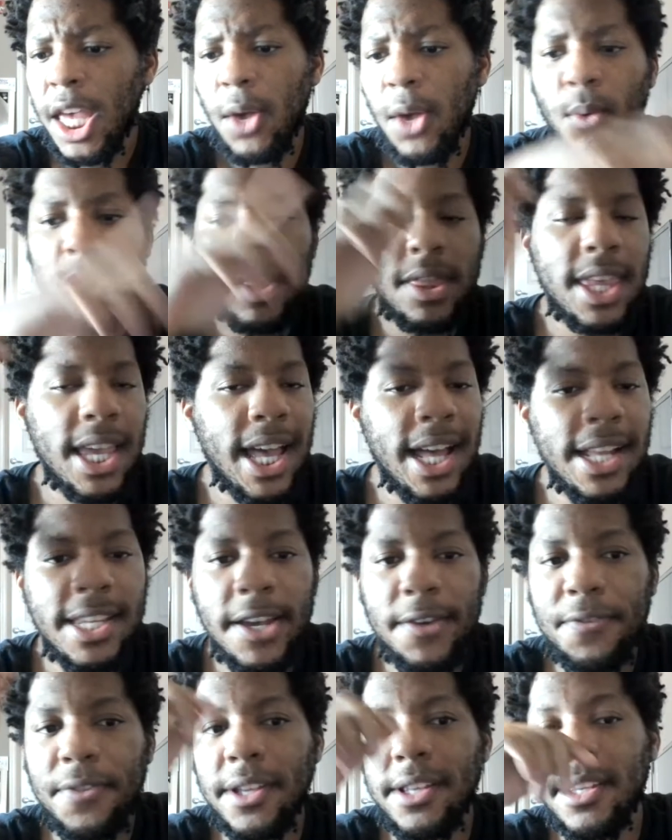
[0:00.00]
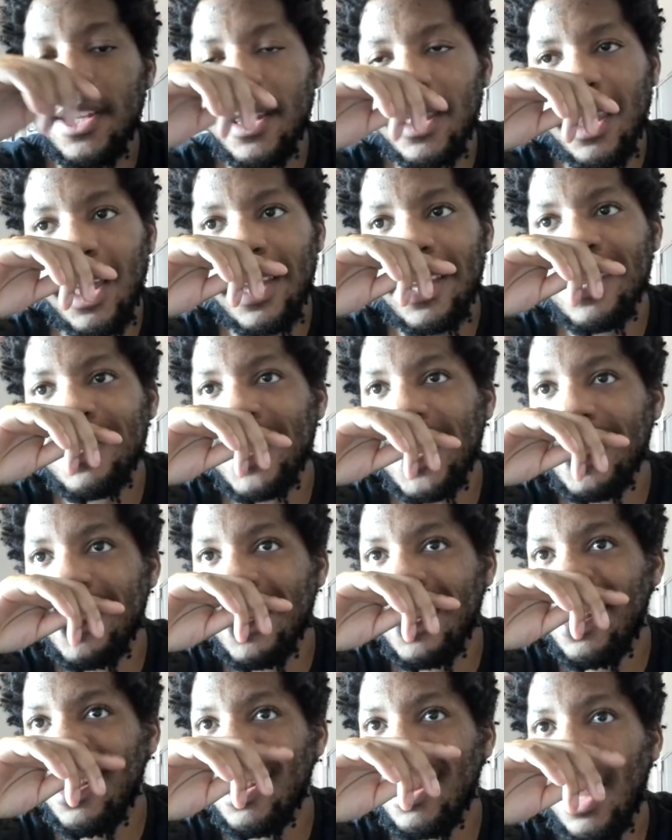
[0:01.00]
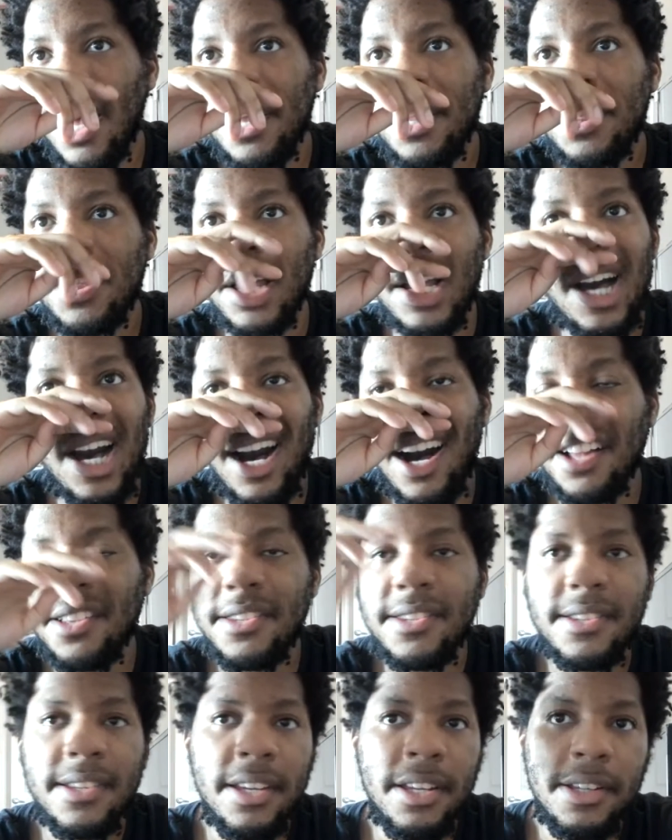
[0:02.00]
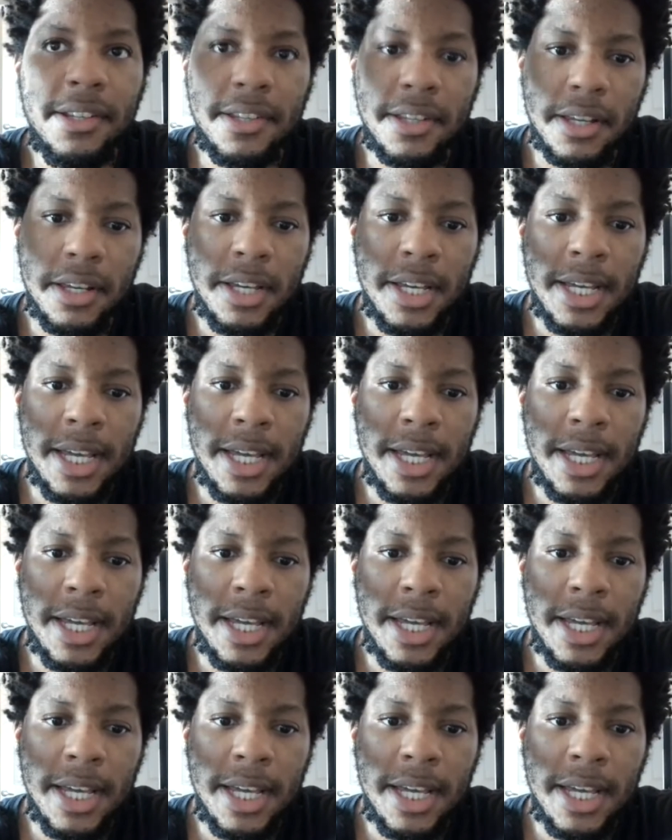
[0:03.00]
And one thing I definitely didn't like is I didn't like the constant